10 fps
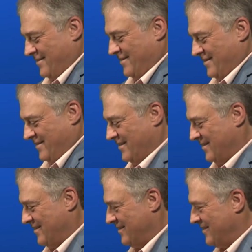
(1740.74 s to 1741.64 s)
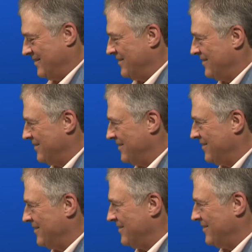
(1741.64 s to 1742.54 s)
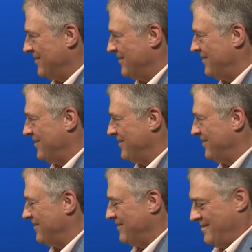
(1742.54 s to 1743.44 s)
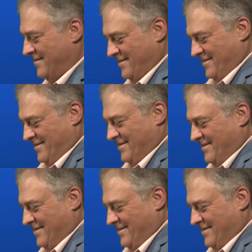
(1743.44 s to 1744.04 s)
The person shown says nothing.